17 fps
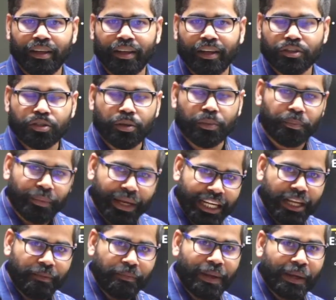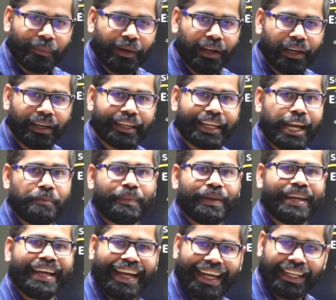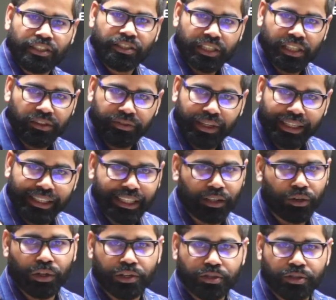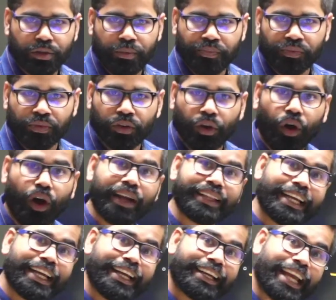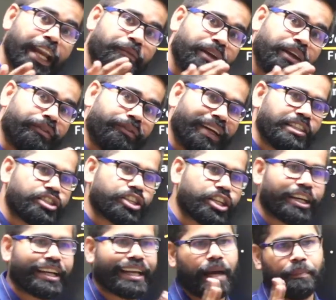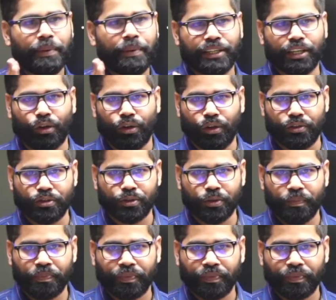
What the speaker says: So many people can be angel funder also, or there can be venture capital also.